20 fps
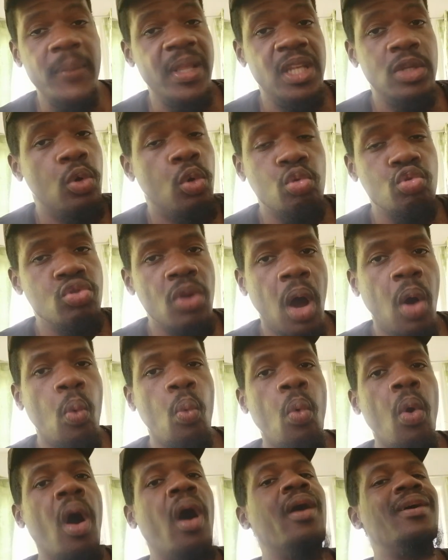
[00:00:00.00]
They do not
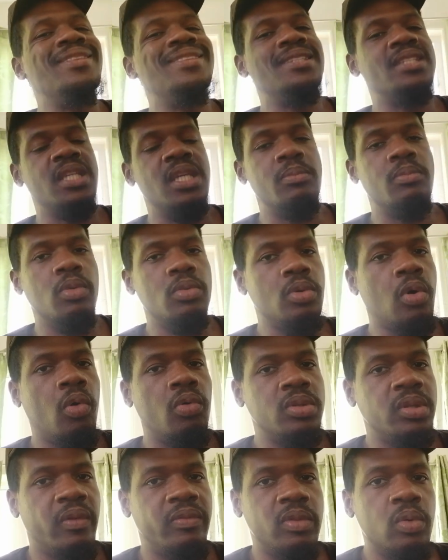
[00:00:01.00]
want him
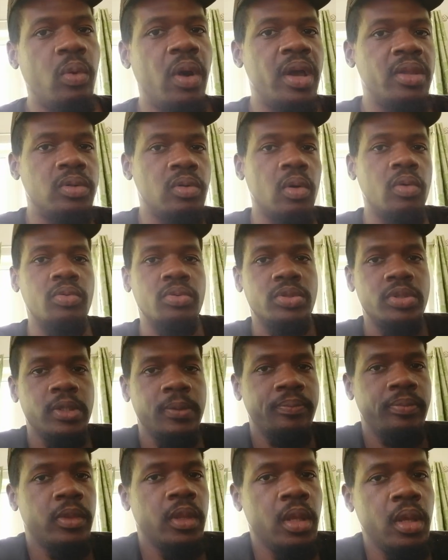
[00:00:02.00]
out of the White House.